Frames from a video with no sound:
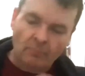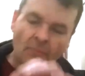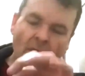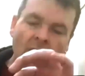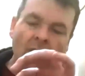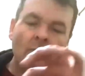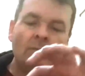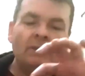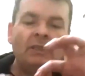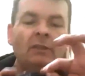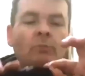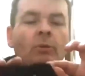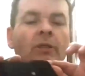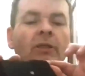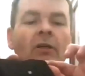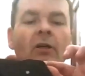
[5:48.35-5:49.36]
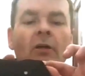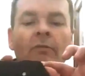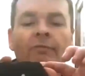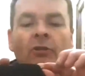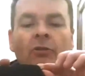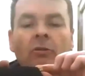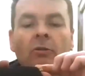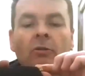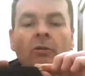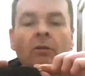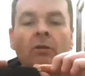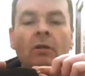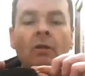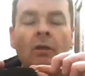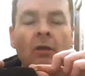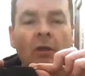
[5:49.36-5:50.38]
you'll need one of your
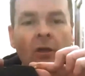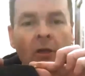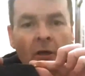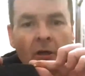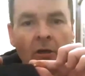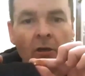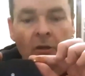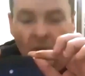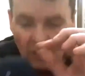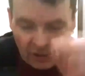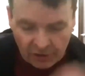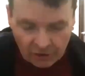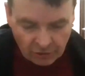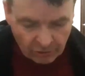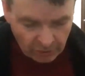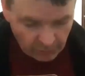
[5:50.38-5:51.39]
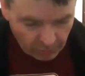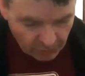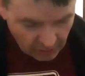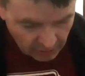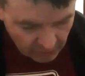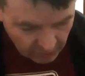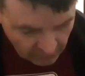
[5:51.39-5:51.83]
longer screws.